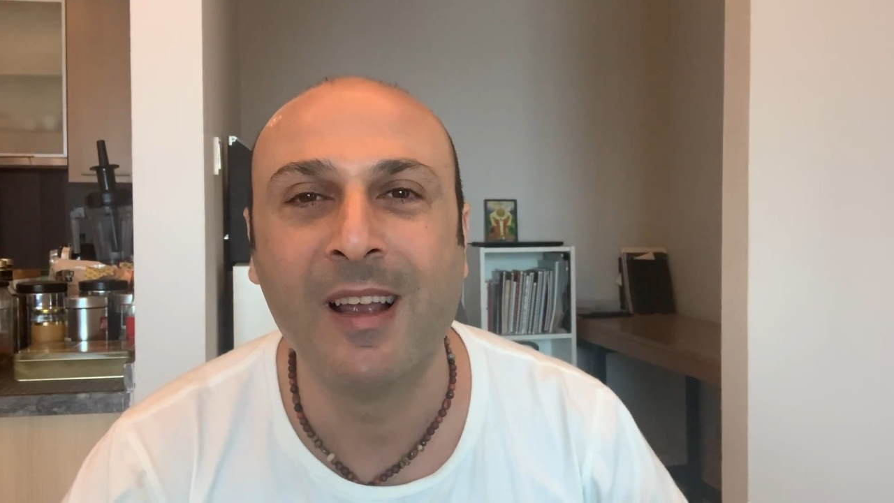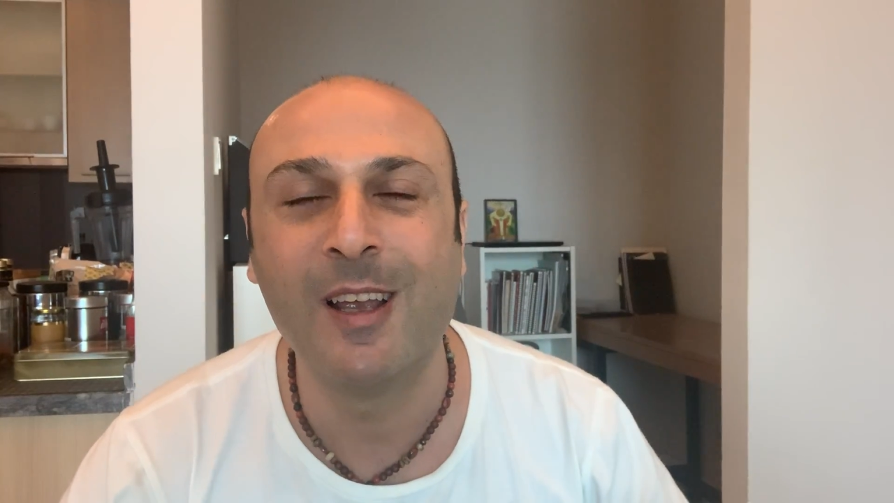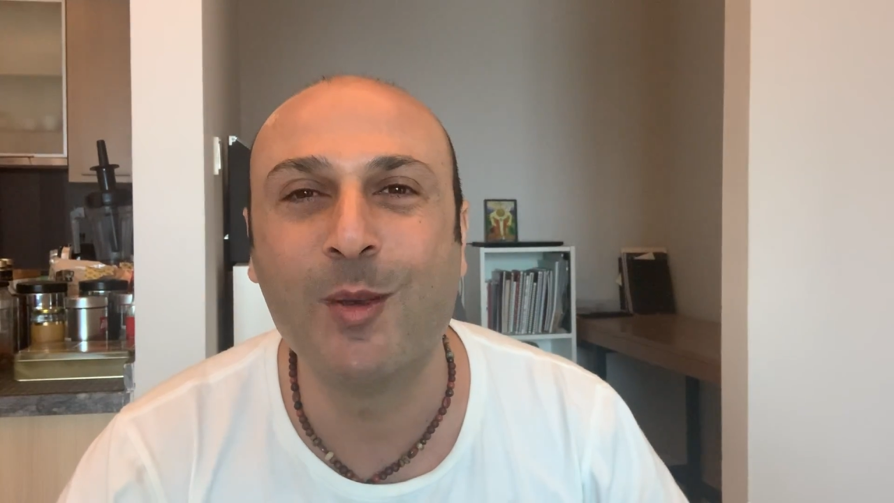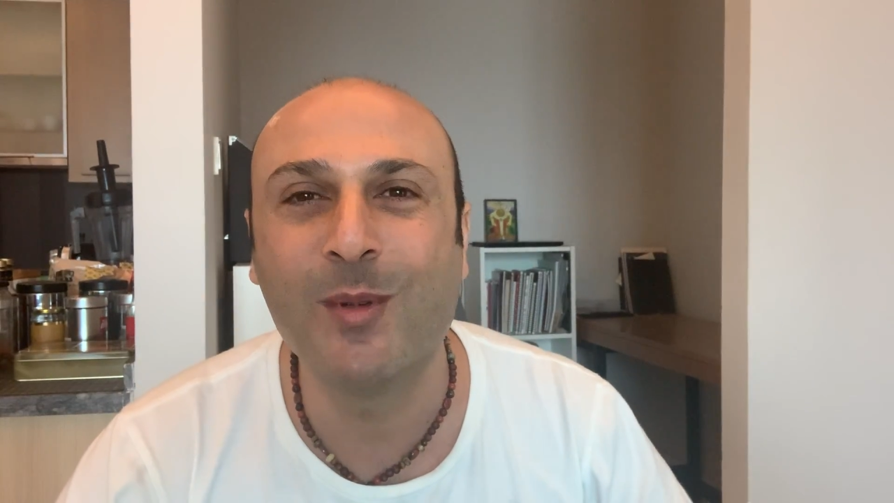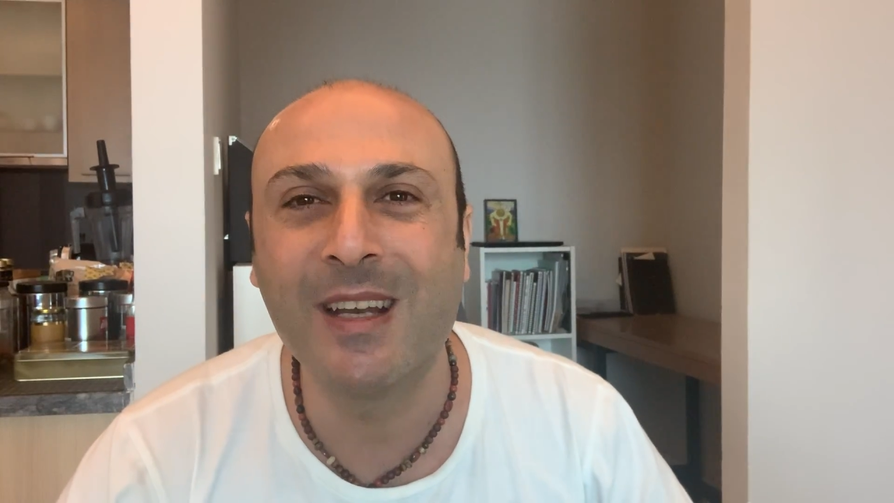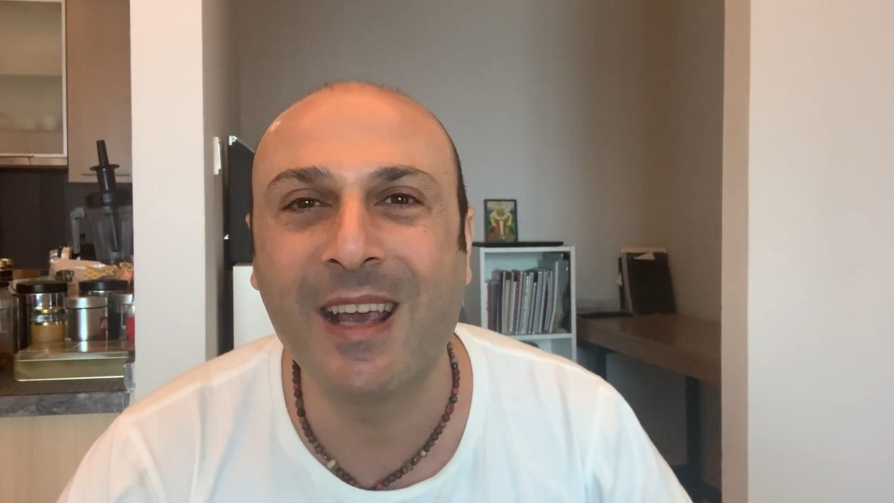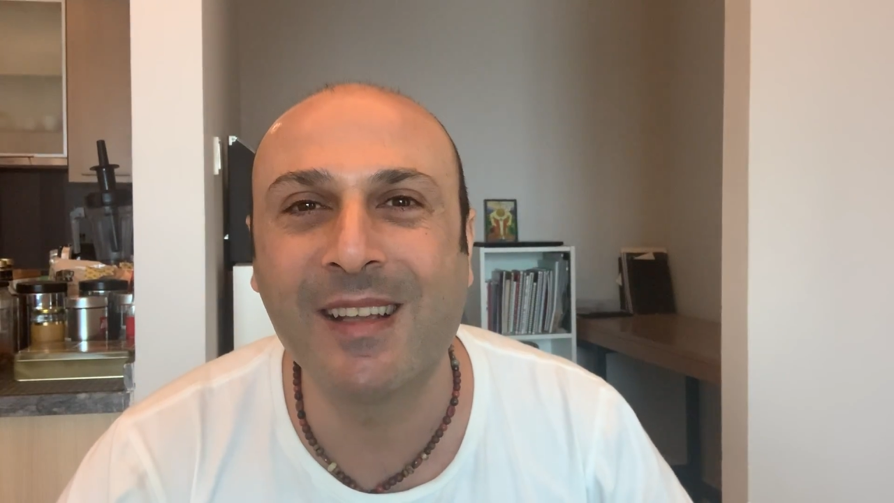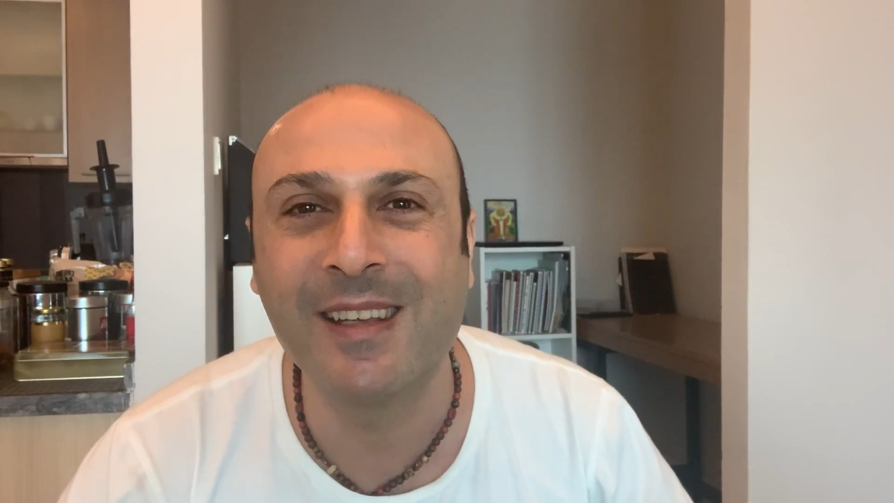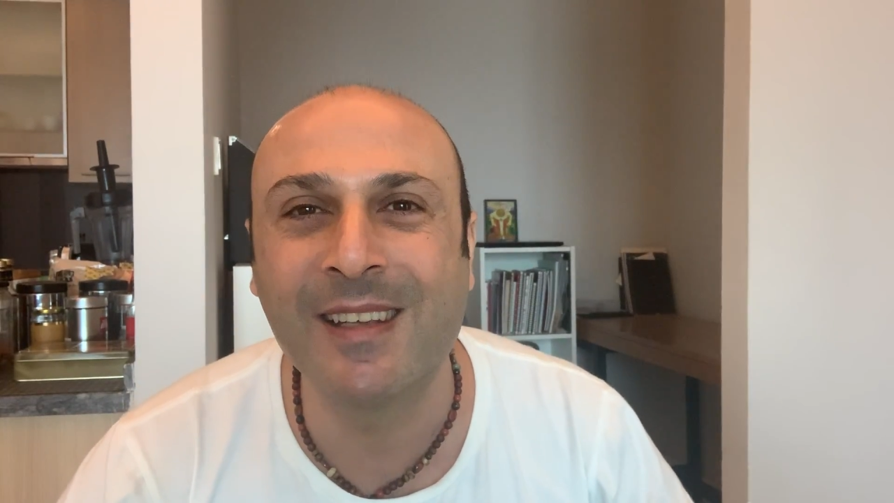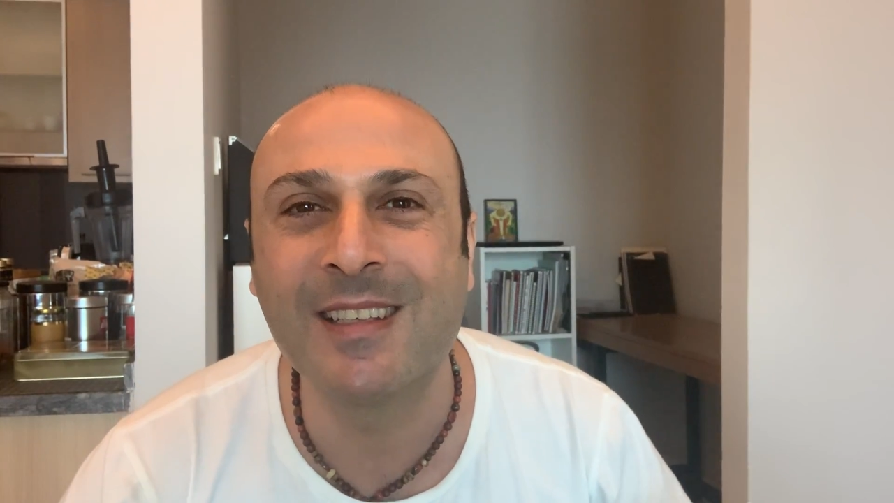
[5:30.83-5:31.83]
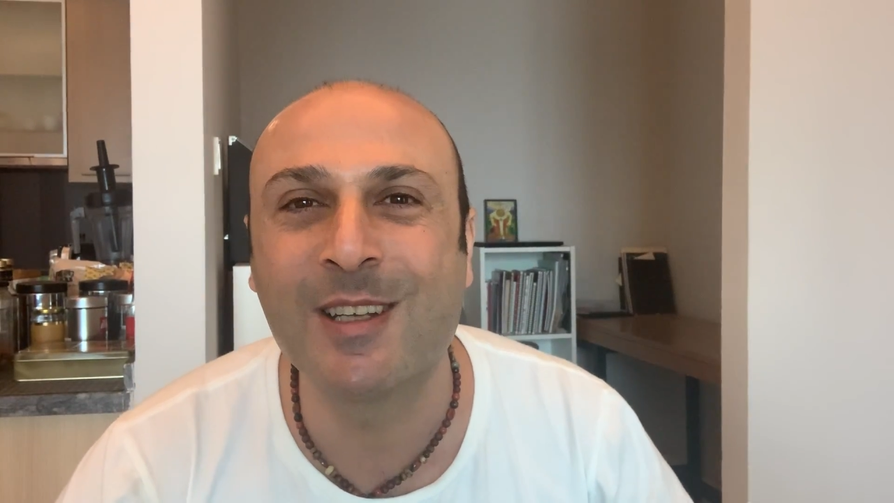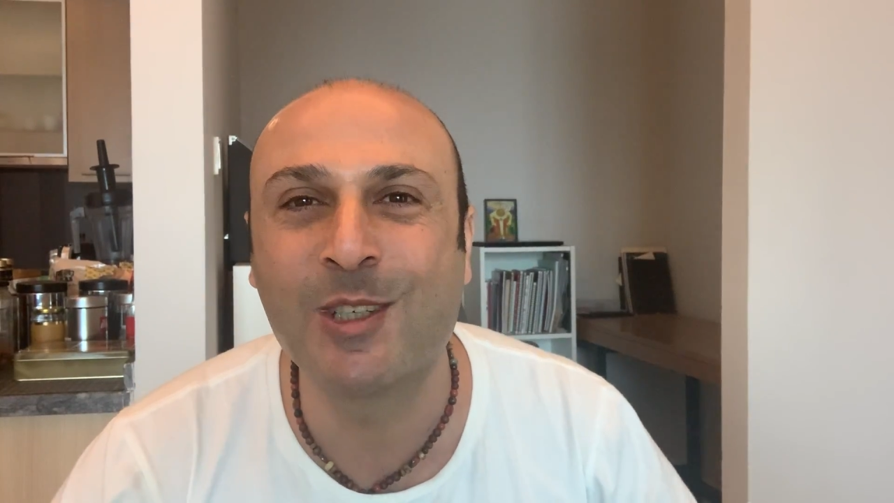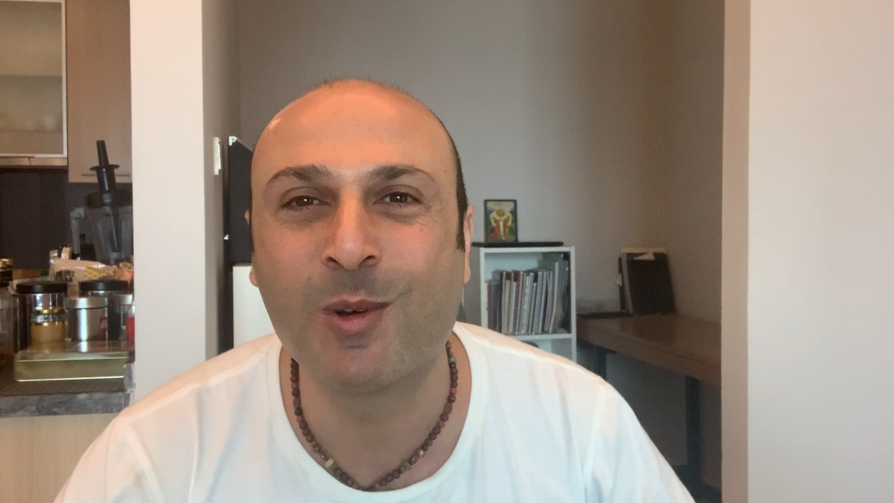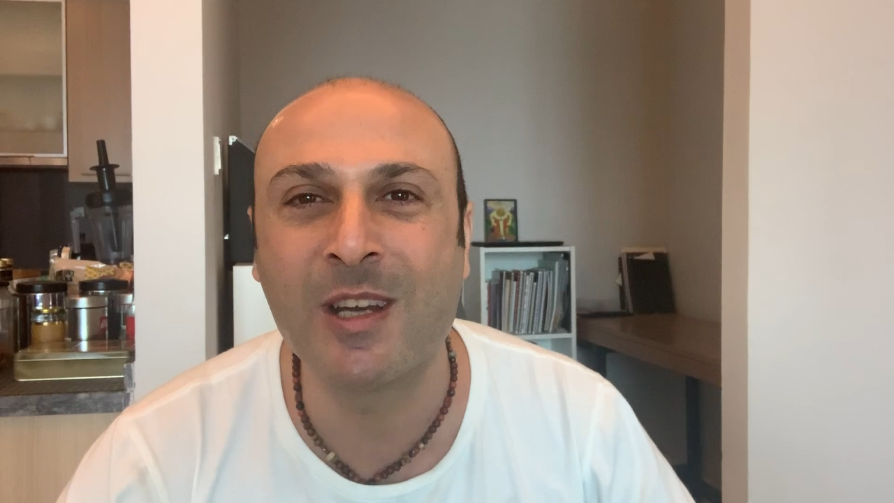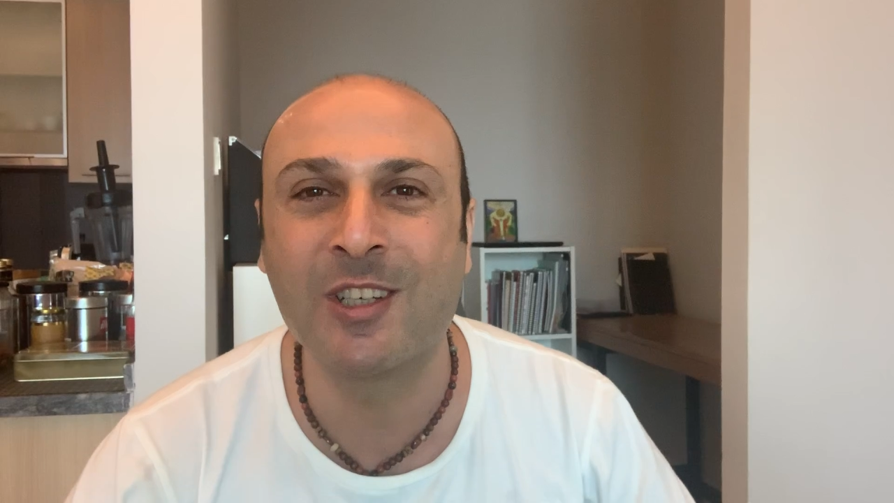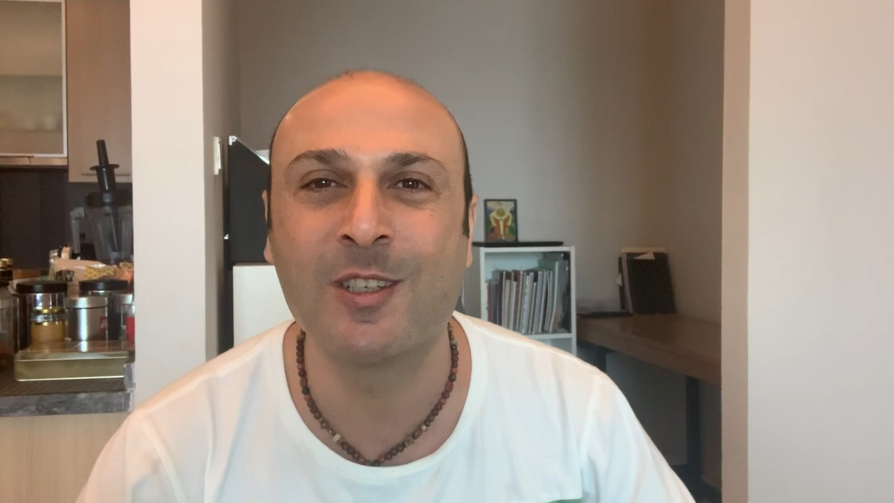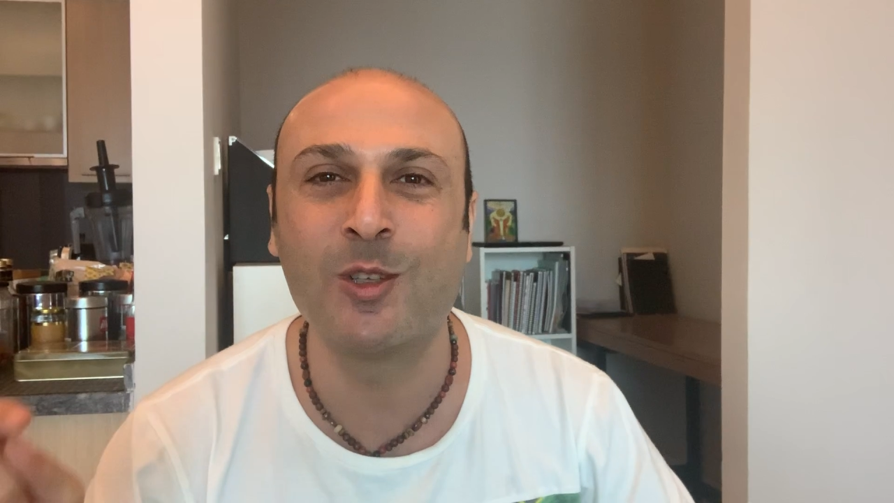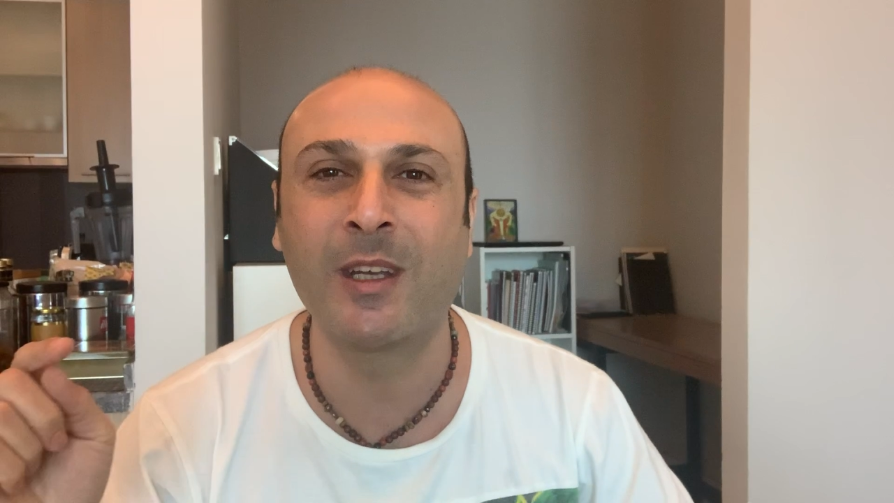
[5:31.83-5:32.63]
humiliating situations